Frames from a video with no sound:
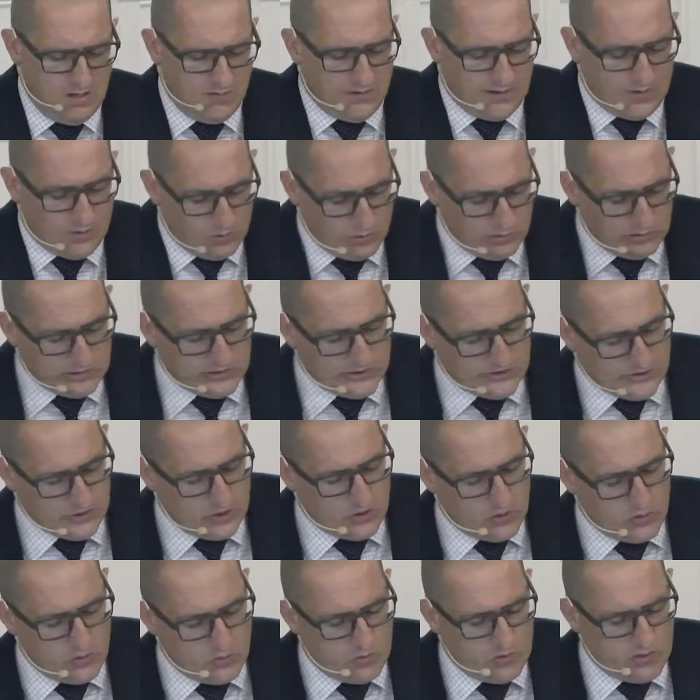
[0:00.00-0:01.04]
They
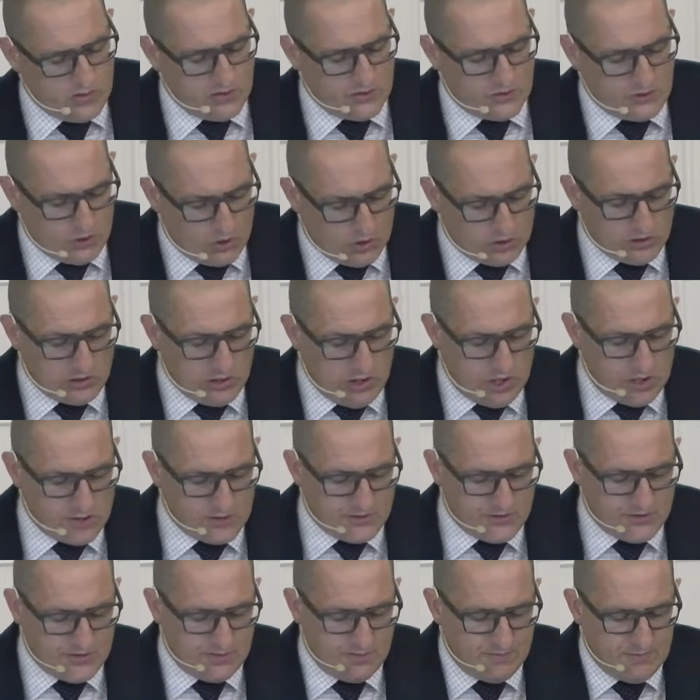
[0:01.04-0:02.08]
also took
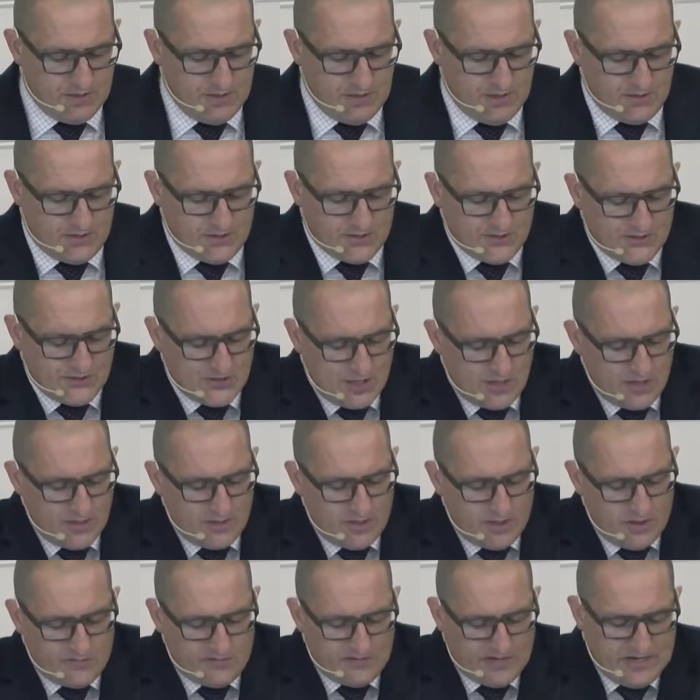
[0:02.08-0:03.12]
Lot, the
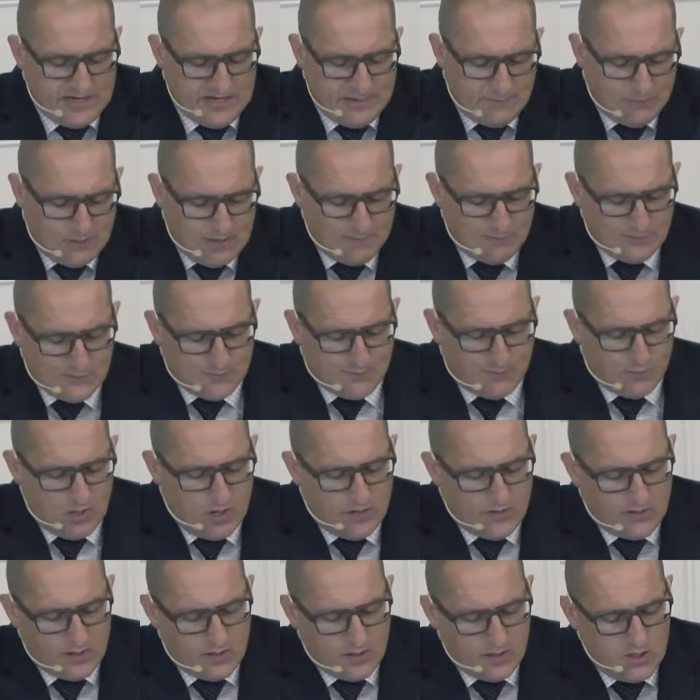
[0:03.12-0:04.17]
son of Abram's
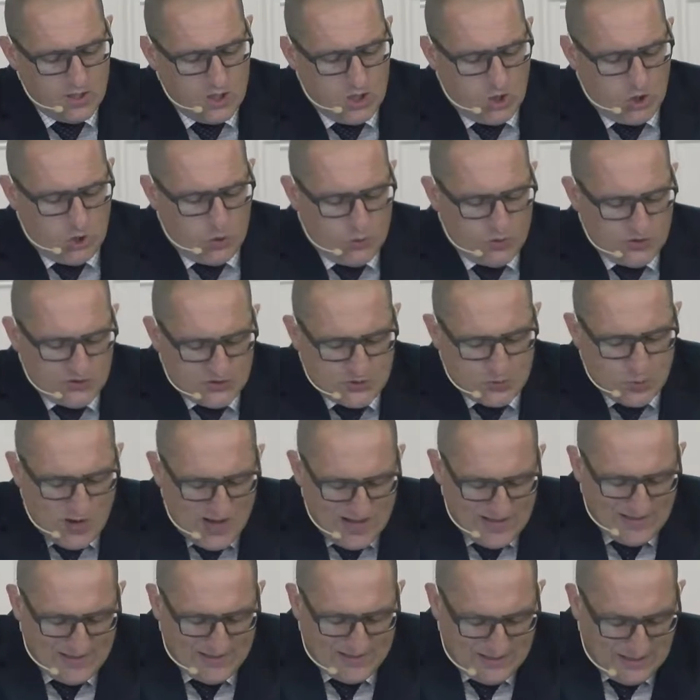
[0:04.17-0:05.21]
brother, who was
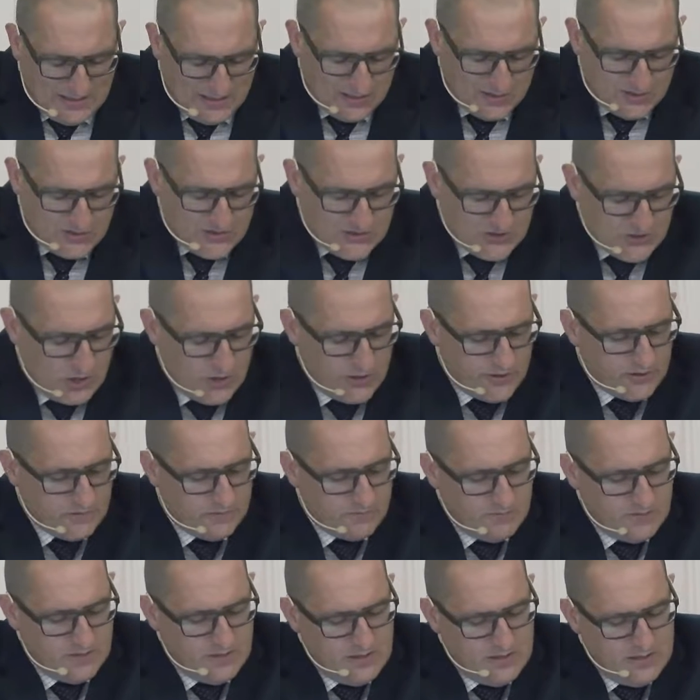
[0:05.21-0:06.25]
dwelling in
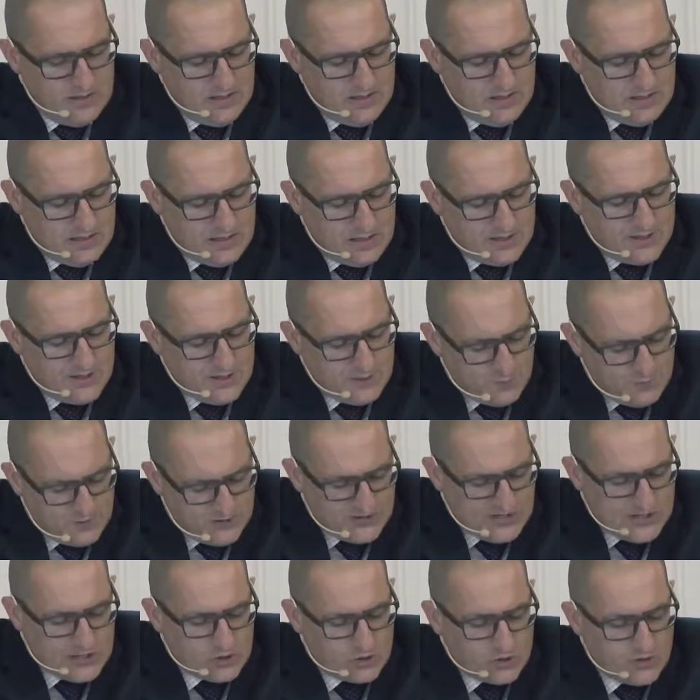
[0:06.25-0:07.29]
Sodom, and his
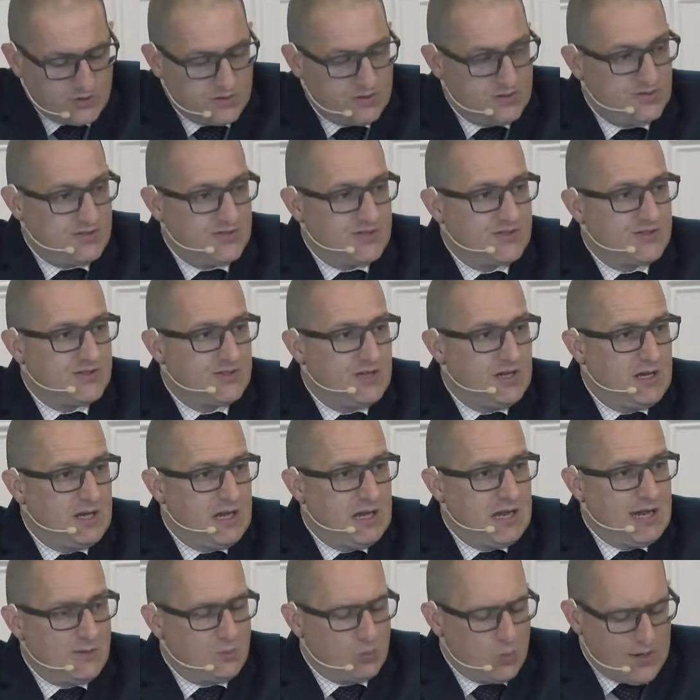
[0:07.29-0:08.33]
possessions,
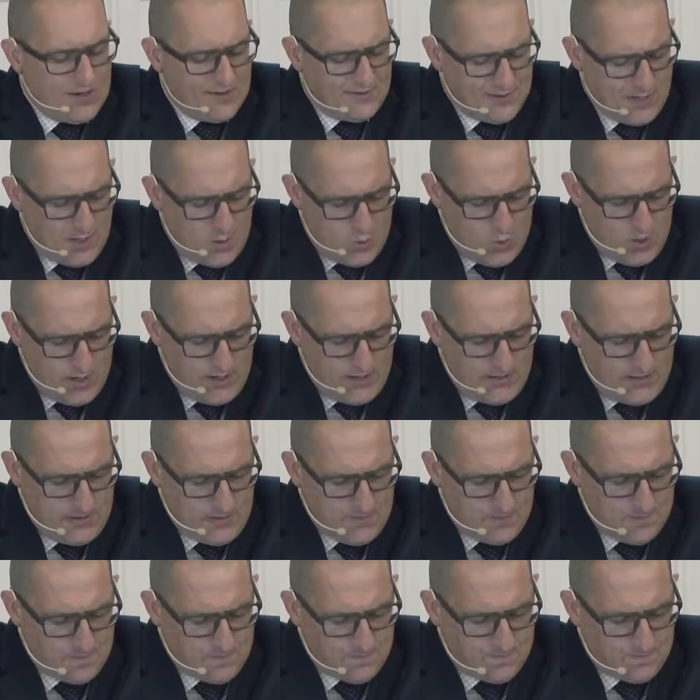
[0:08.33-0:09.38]
and went their way.